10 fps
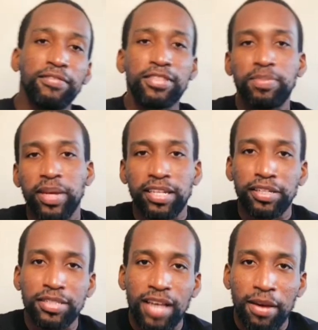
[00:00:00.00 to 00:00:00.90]
you for spending
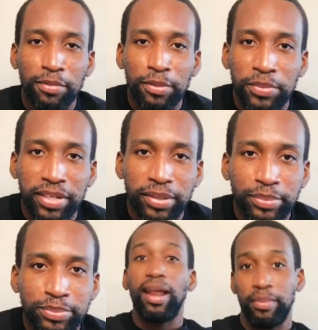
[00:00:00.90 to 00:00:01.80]
your time with me,
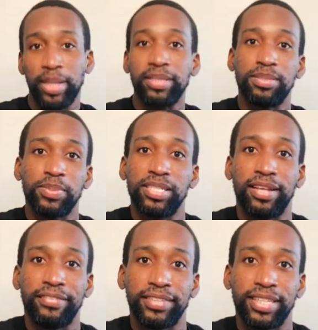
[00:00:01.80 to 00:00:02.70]
and I'm out this bitch
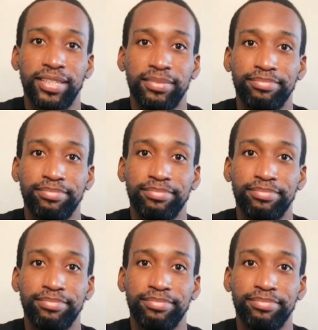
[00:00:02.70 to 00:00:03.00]
like fleek.